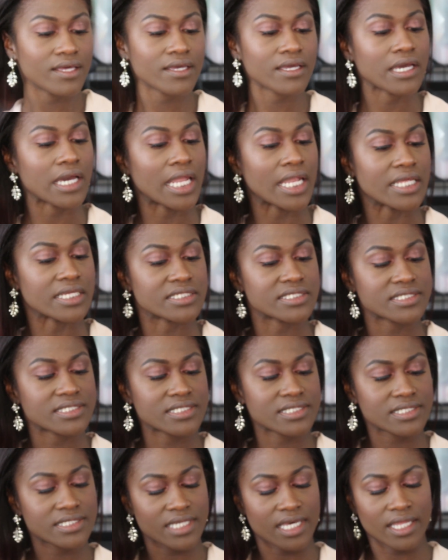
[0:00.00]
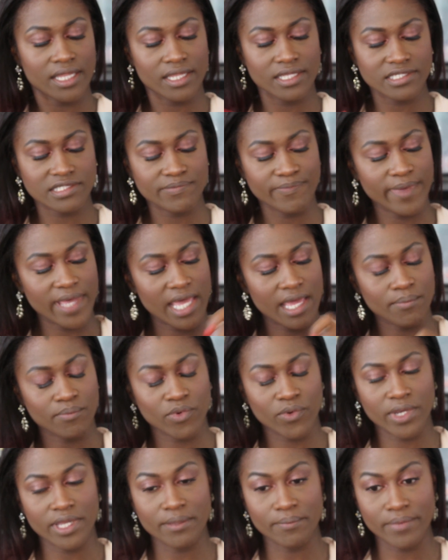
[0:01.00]
gonna set this bad
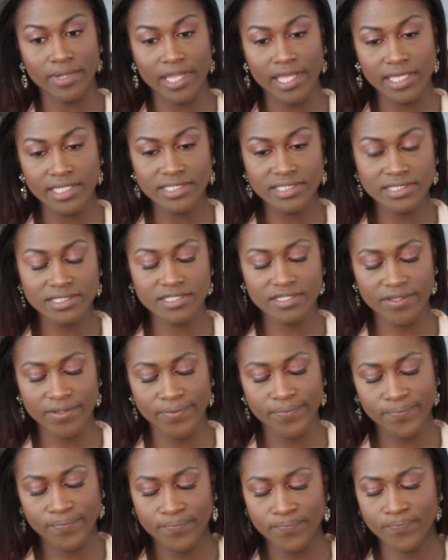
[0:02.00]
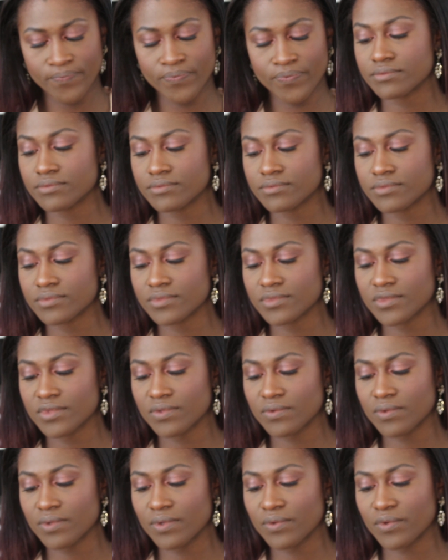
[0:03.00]
boy in place
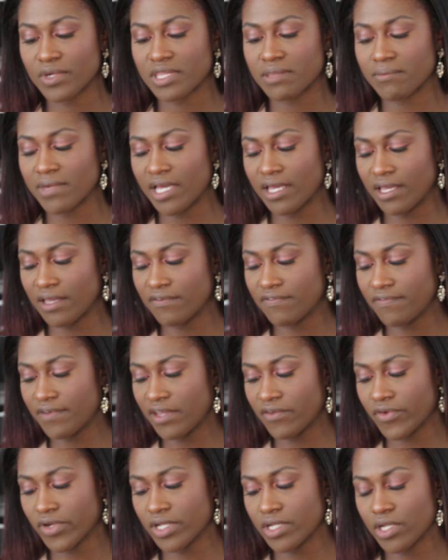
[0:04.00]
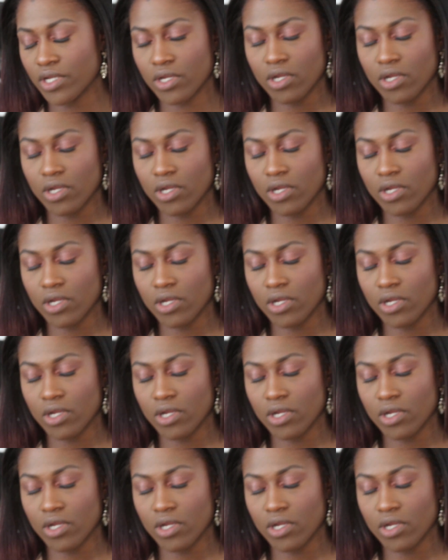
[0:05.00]
with my favorite